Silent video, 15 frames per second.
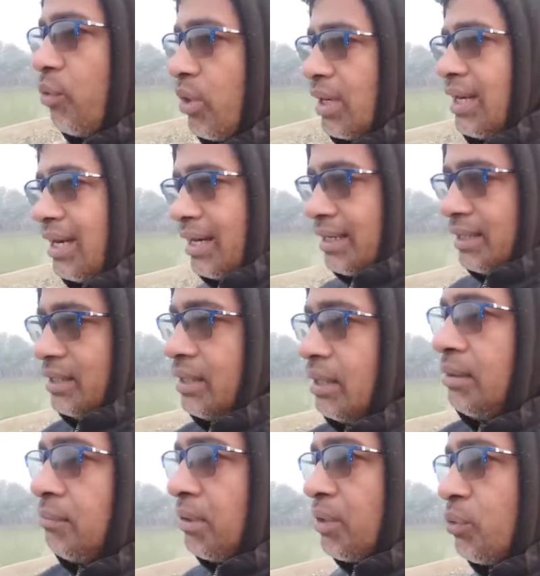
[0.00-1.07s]
are learning.
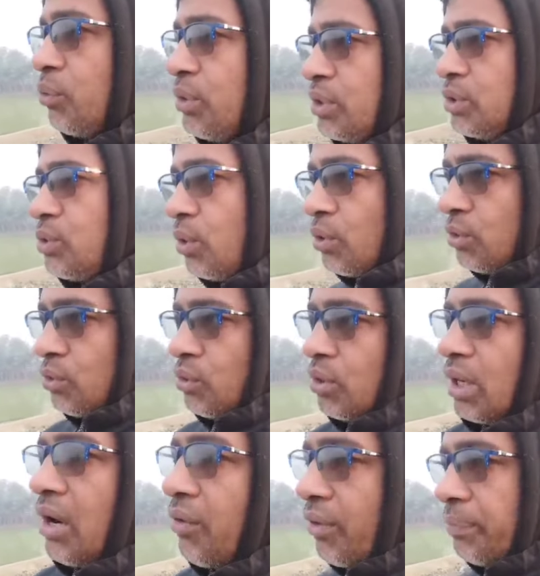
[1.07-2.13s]
But we don't
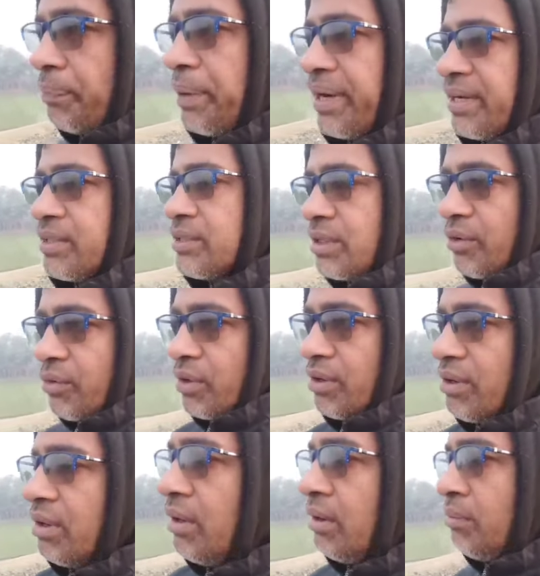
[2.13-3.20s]
know. Our parents,
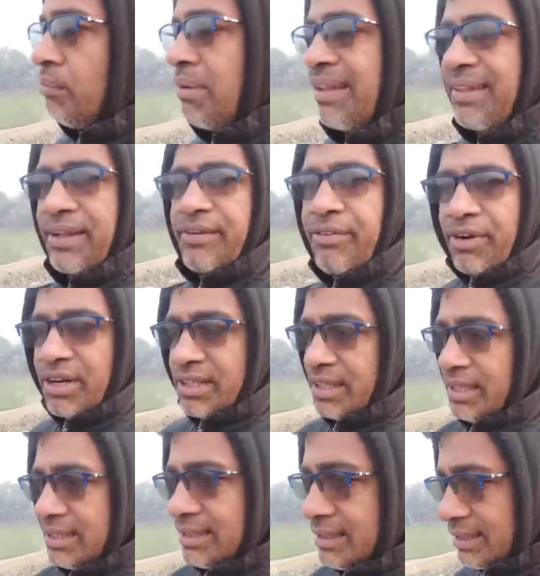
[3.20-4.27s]
our mother,
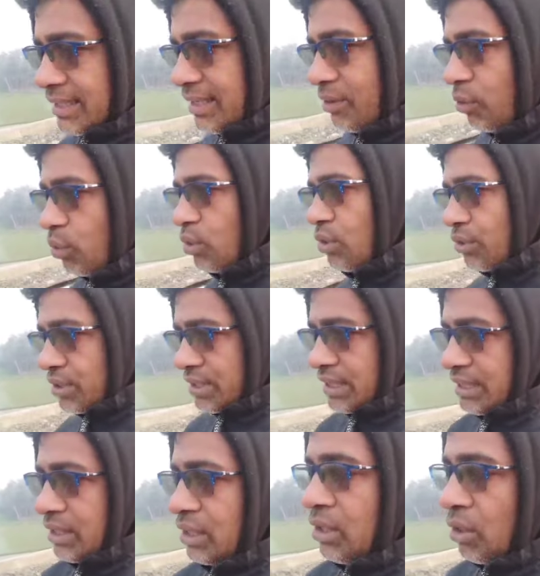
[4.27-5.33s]
fathers, they
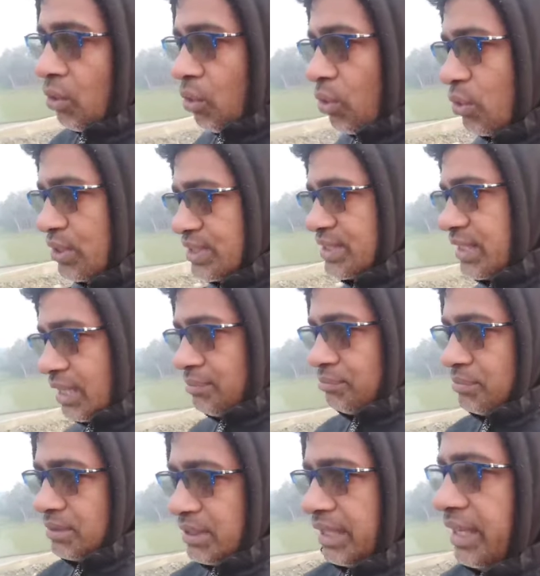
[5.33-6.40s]
always time
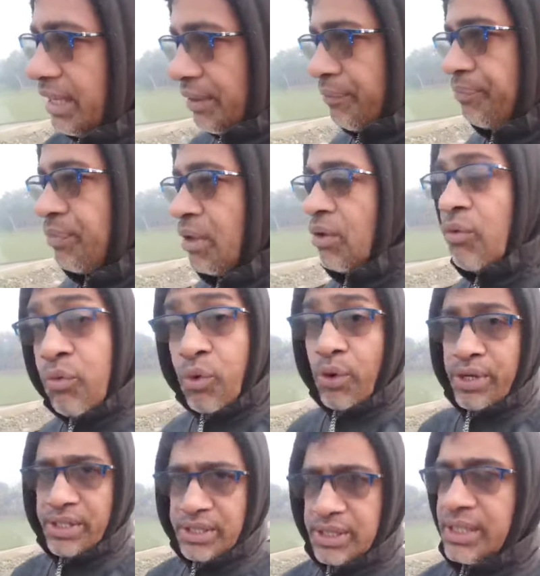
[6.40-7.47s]
they
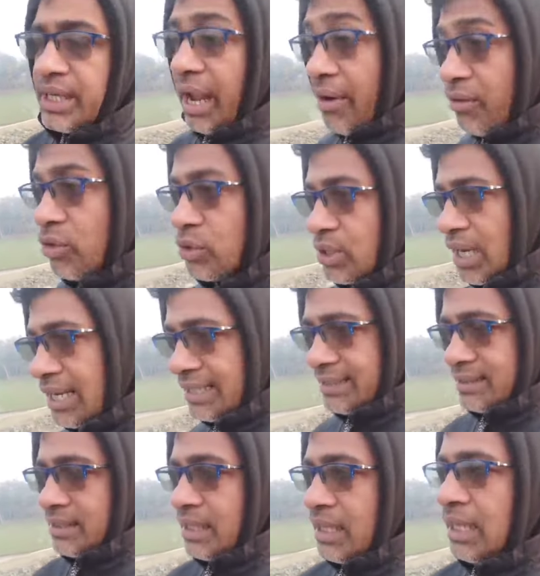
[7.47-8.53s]
worried about
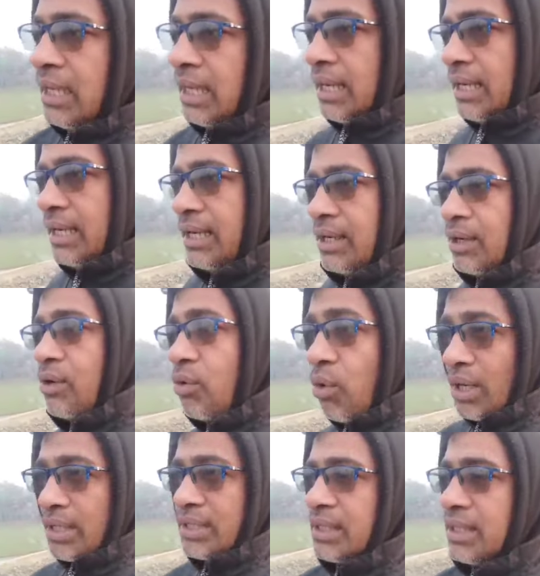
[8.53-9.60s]
us.
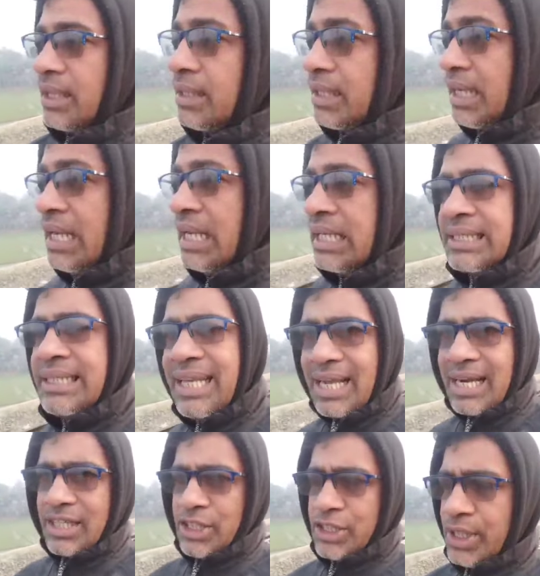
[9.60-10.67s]
What and they
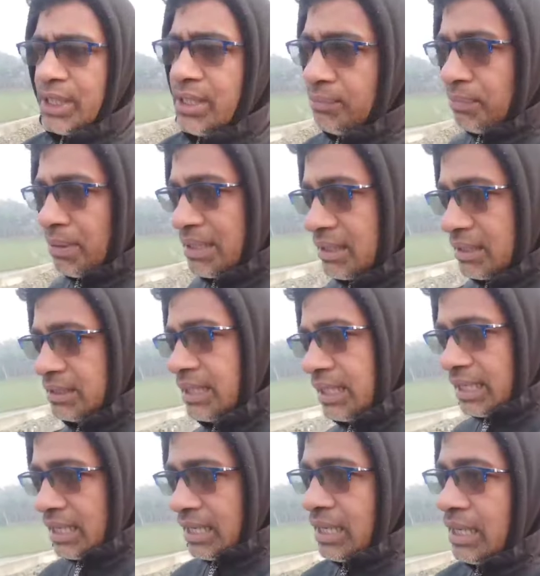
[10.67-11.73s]
understand, but
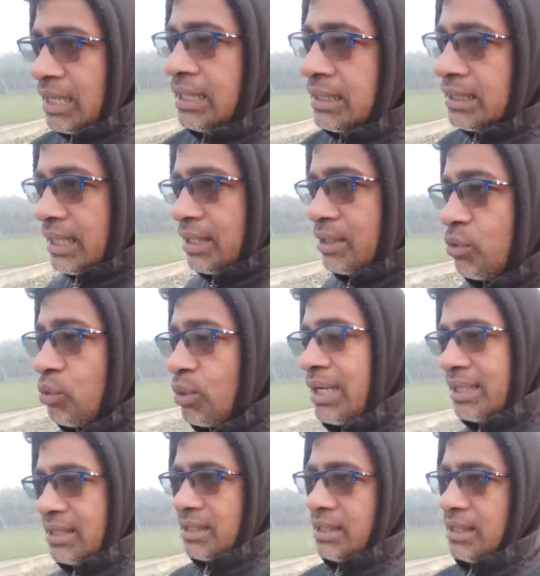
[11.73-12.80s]
they
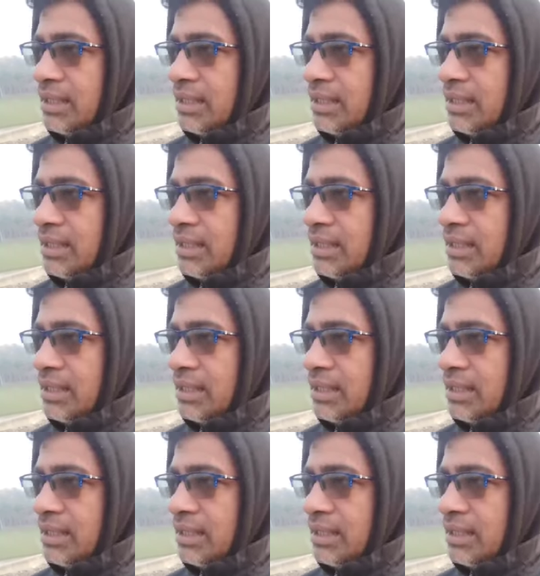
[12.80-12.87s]
couldn't